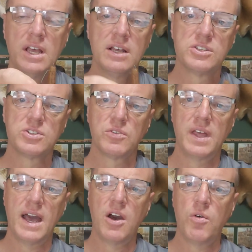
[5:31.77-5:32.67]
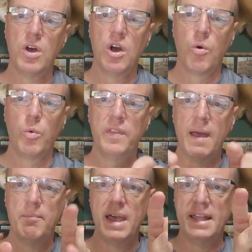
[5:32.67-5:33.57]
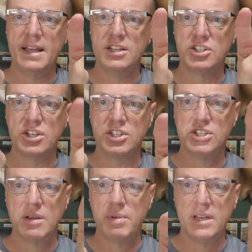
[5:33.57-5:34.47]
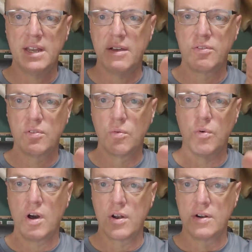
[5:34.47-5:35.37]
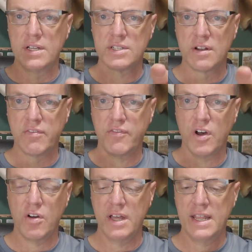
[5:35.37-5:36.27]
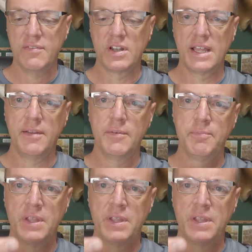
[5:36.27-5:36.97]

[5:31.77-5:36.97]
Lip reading: So now when that bait is shimmying down through the water and it's going to fall unevenly,